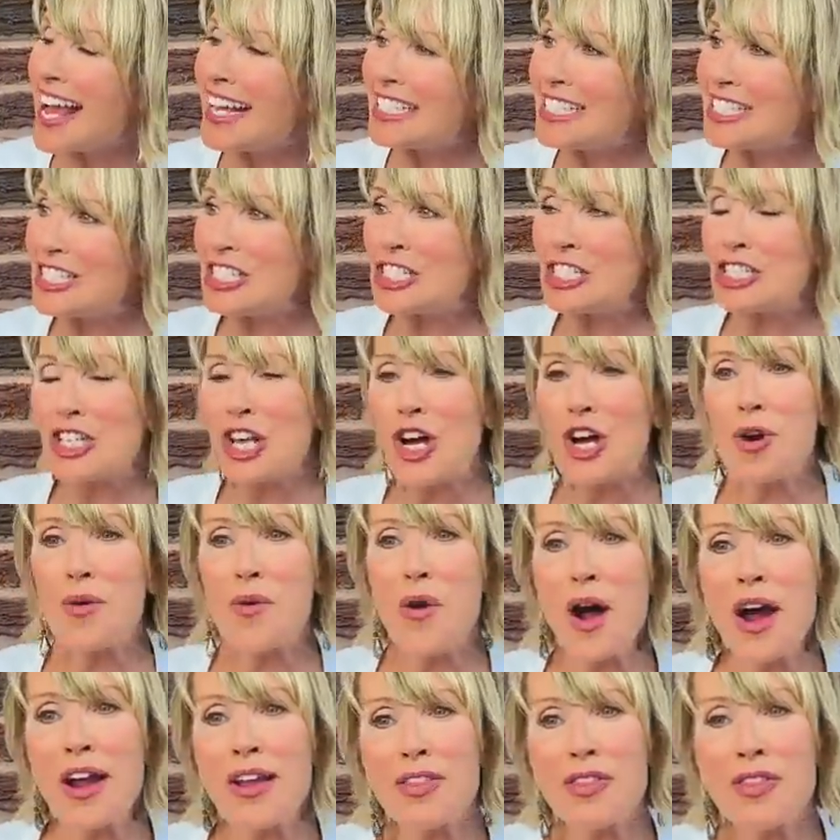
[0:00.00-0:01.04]
and
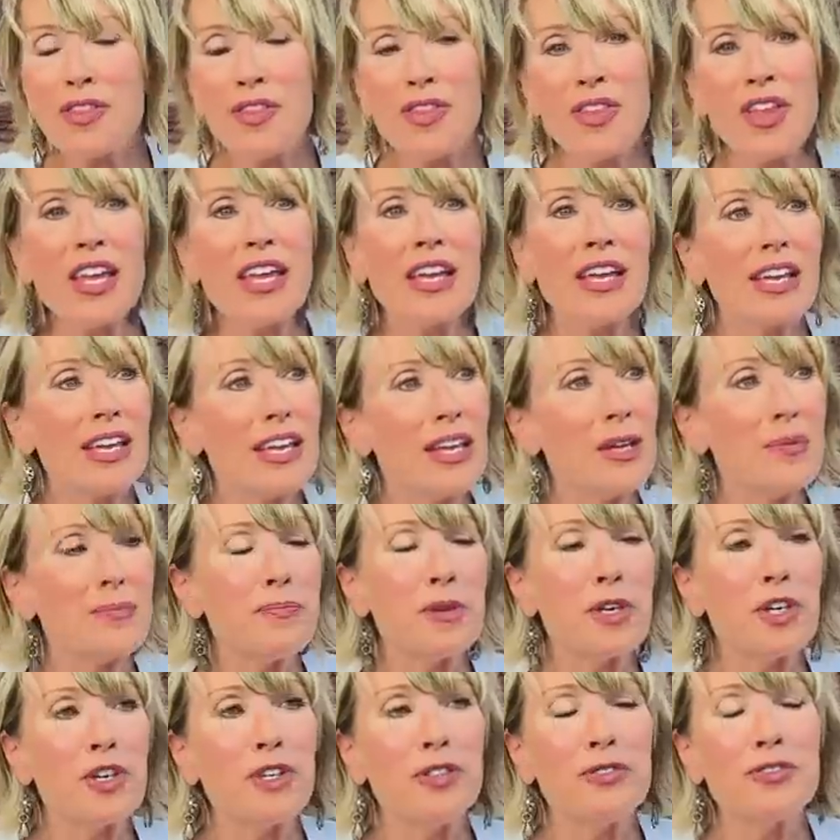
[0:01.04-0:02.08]
so I think it
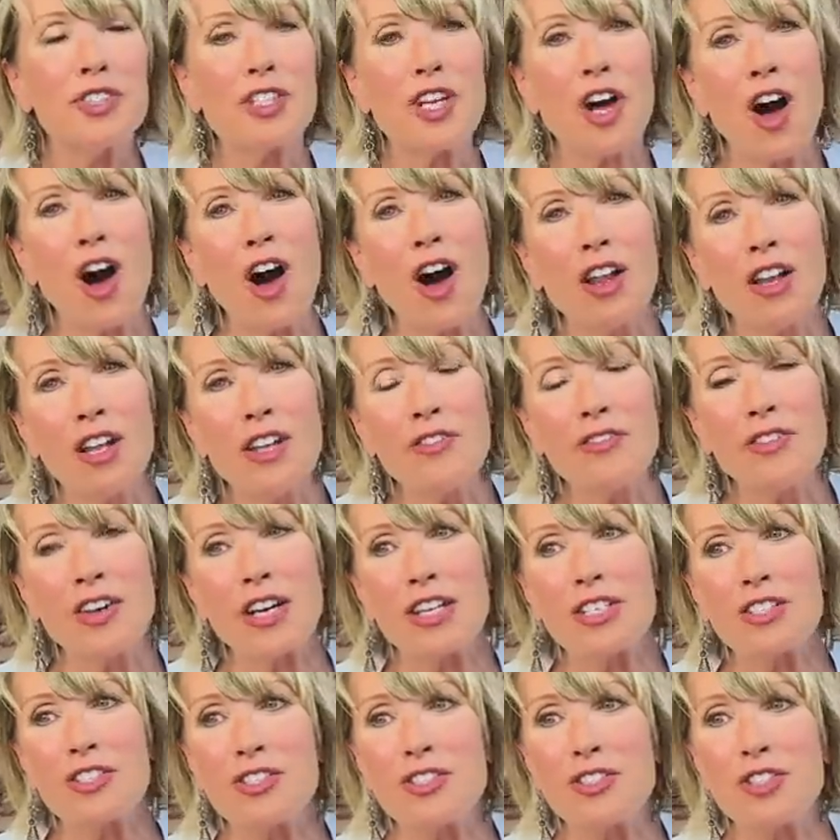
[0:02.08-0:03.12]
behooves all of
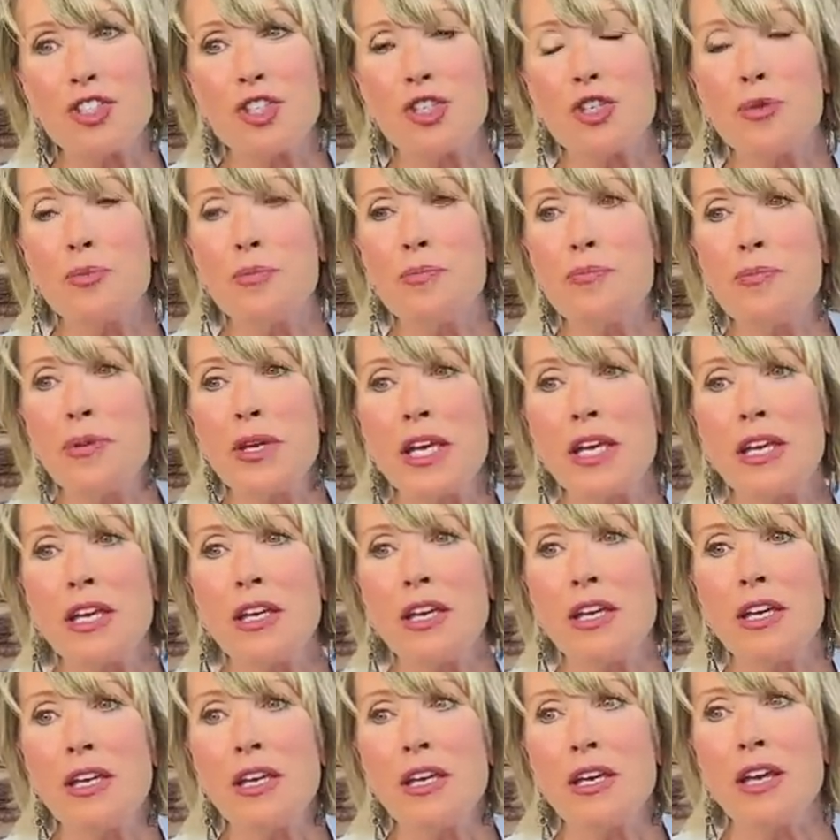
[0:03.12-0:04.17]
us to
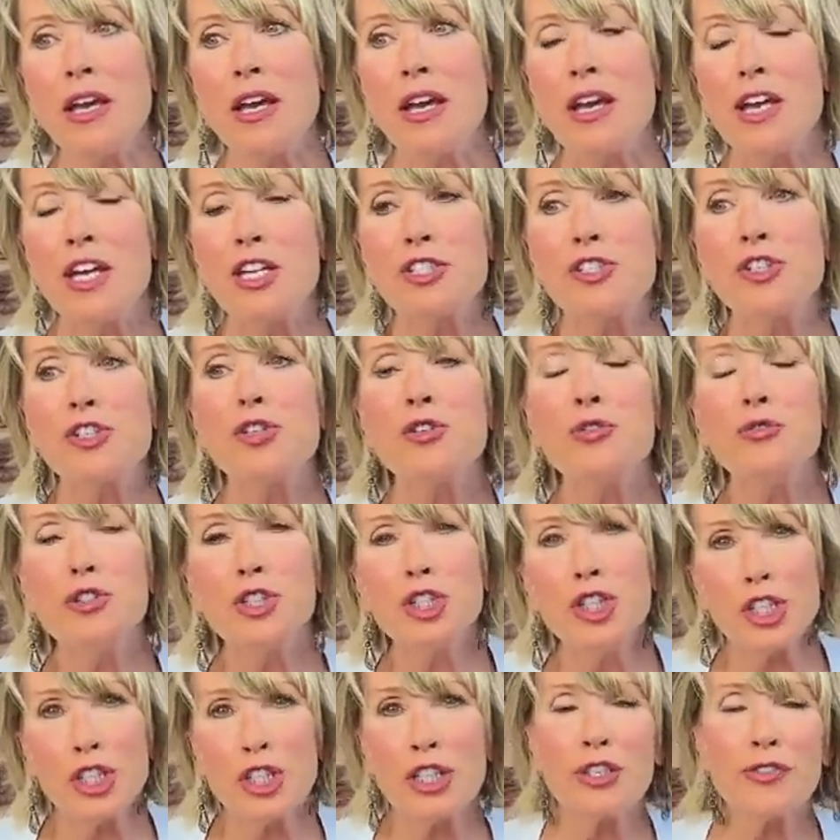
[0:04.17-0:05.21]
be to
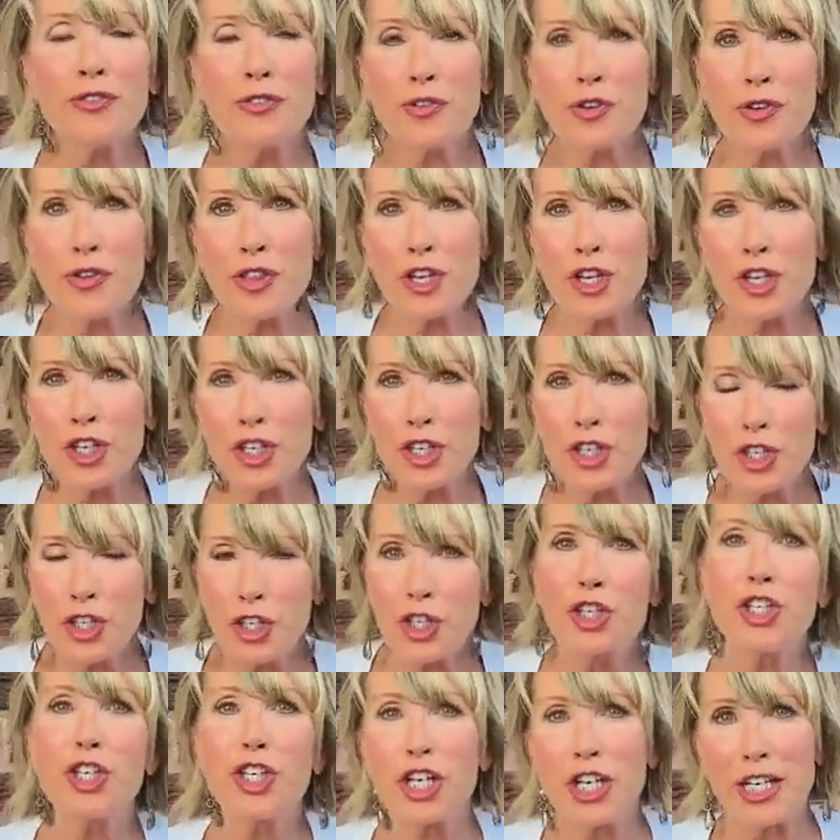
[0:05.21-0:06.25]
look for the
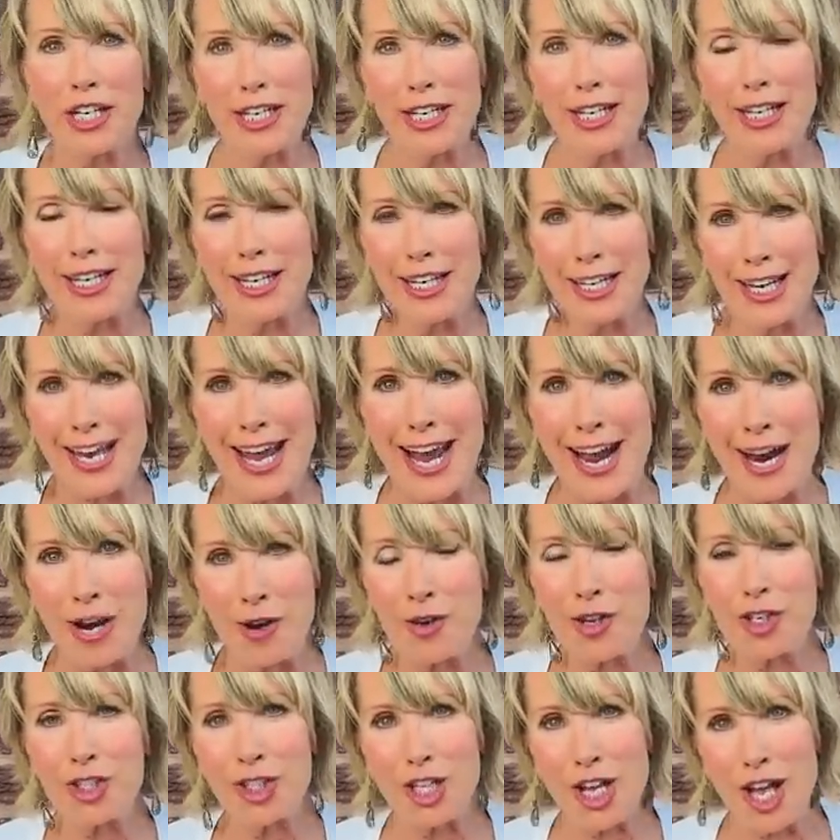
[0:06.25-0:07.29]
good in
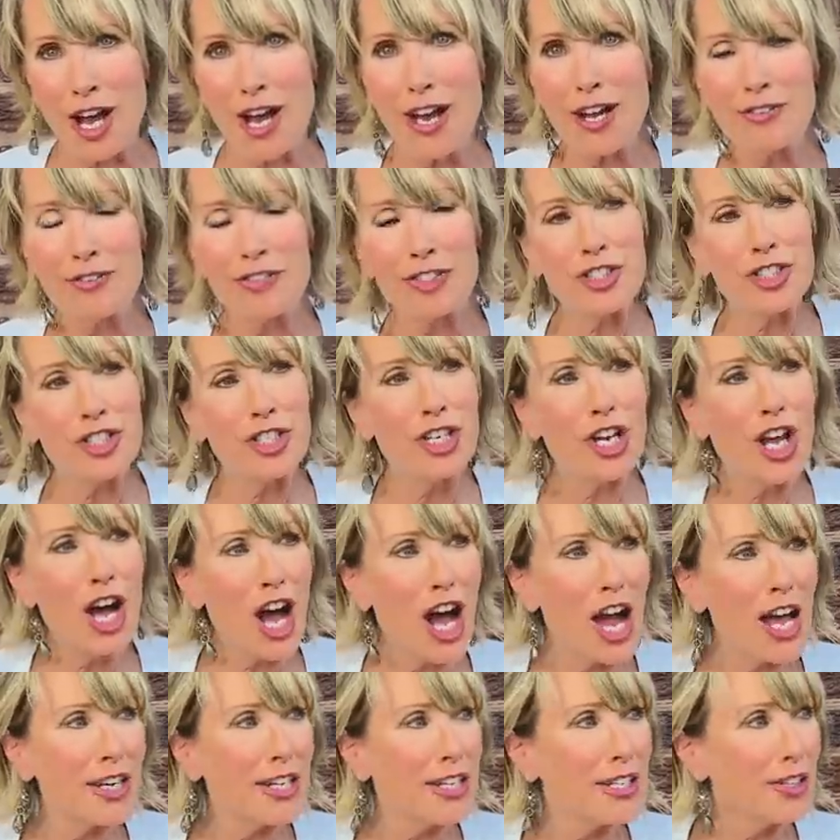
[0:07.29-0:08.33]
our lives.
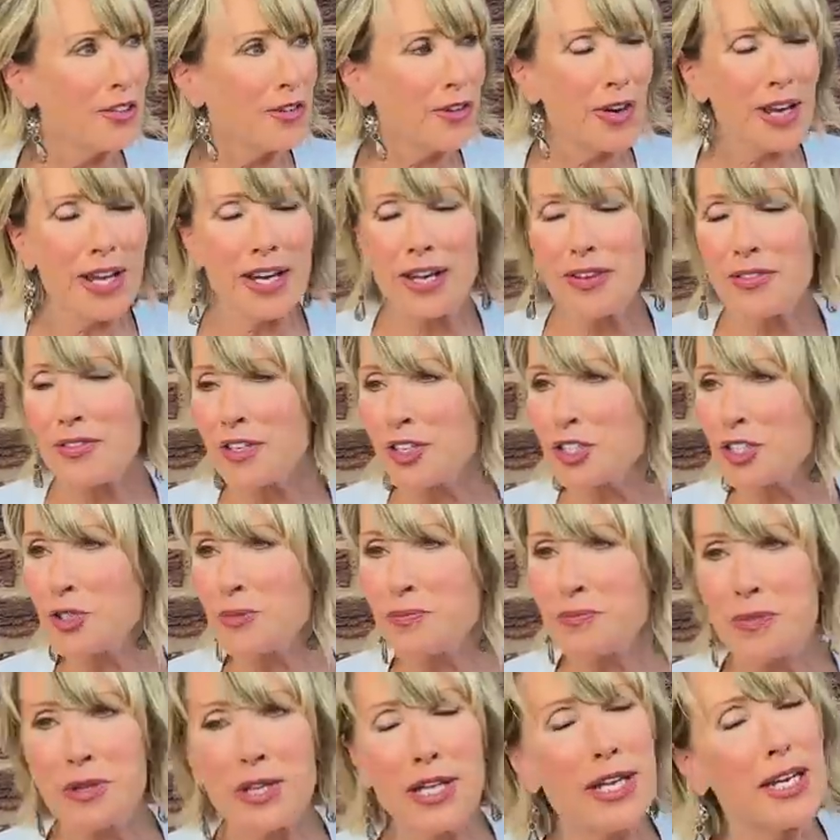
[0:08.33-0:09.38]
Not granted there's
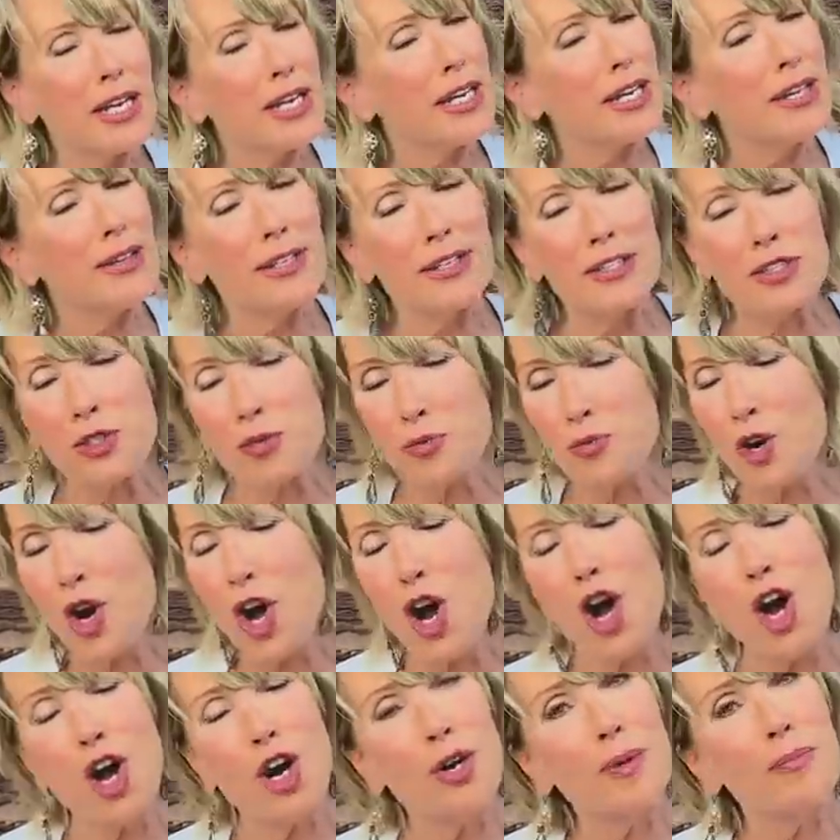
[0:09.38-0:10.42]
plenty that's
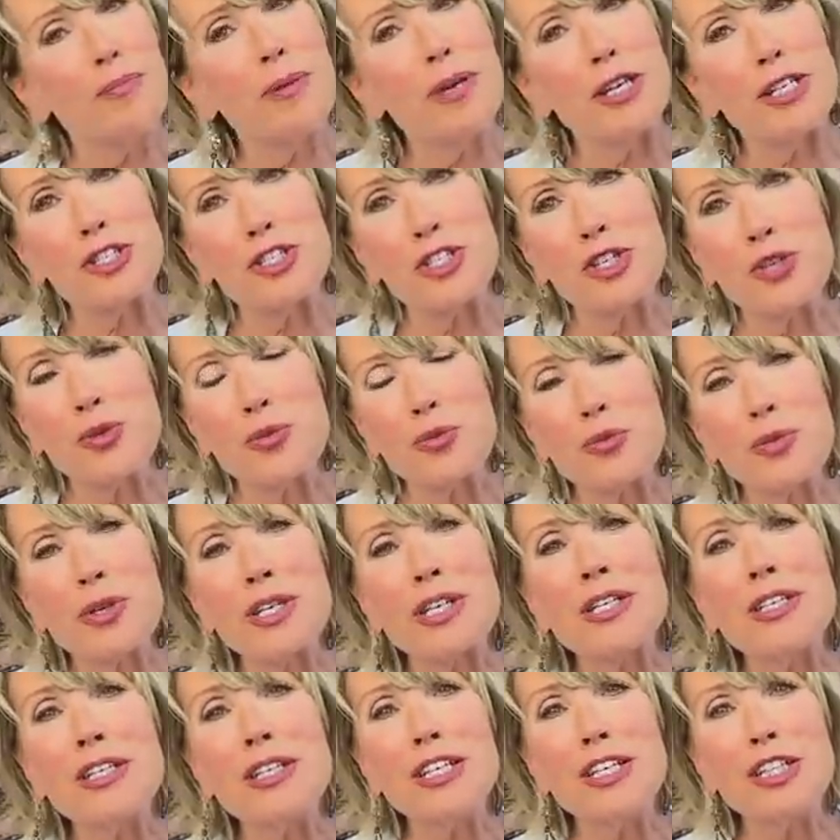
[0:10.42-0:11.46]
wrong, but to
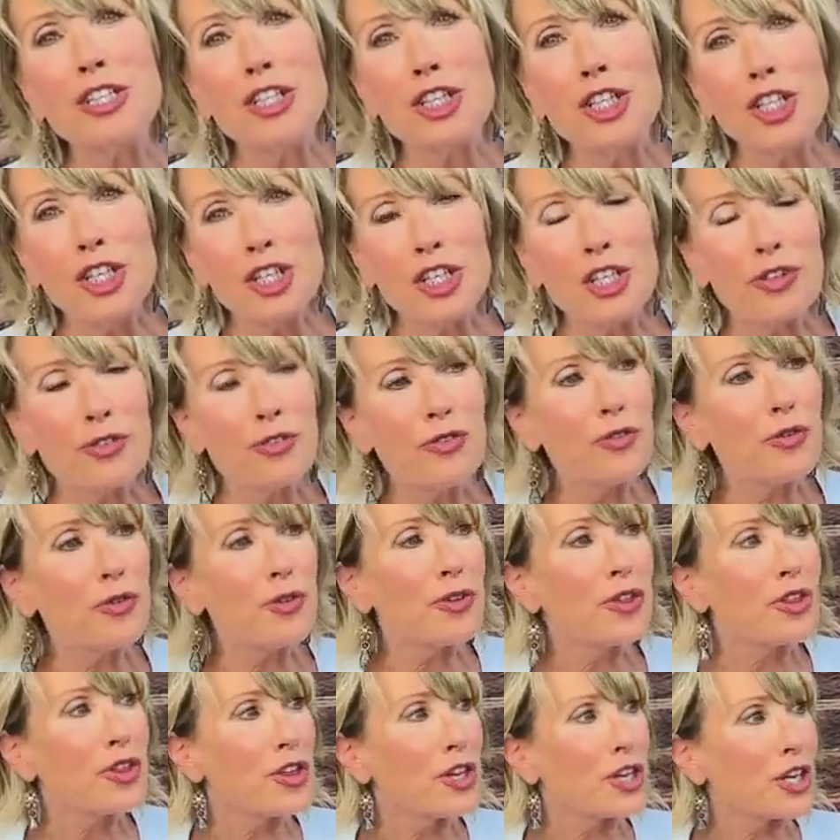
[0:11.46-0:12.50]
really look
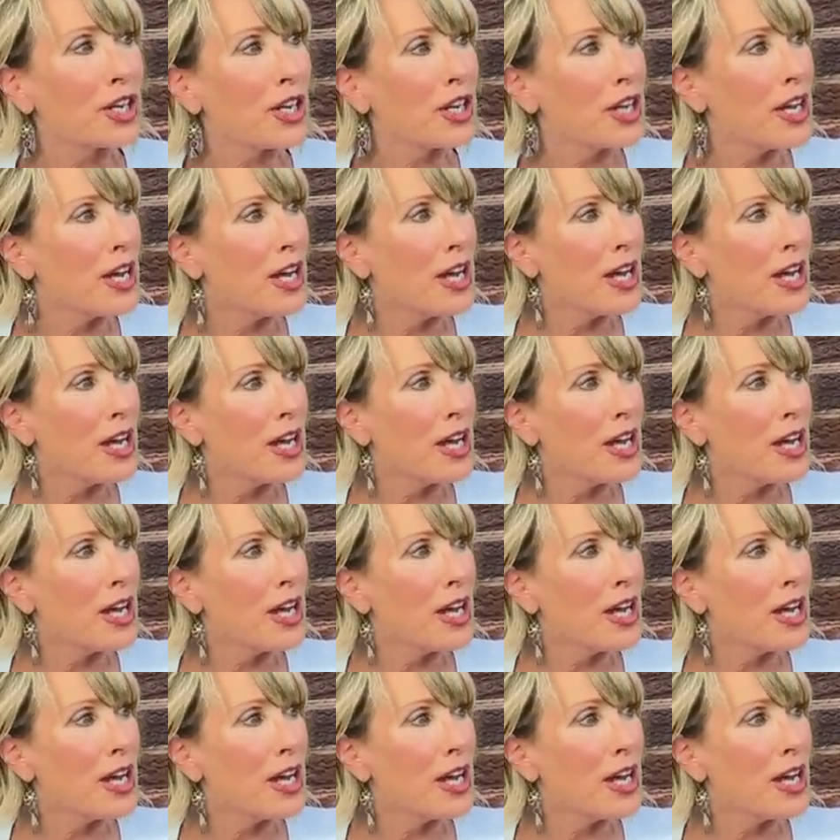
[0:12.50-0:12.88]
for the